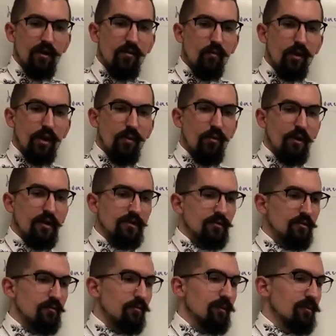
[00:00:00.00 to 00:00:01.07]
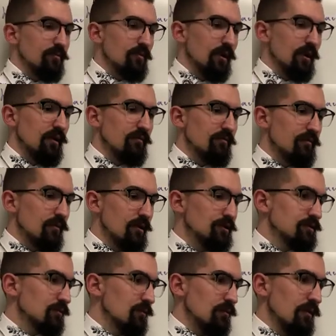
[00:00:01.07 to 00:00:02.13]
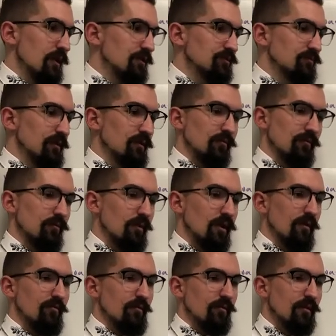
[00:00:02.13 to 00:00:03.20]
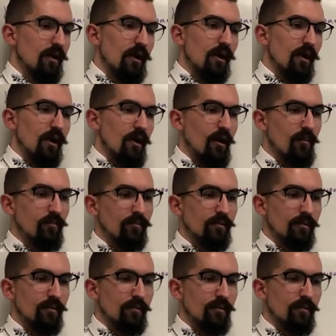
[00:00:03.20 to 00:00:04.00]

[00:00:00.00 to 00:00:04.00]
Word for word: what I want to do with my furniture arrangement or whatever, uh,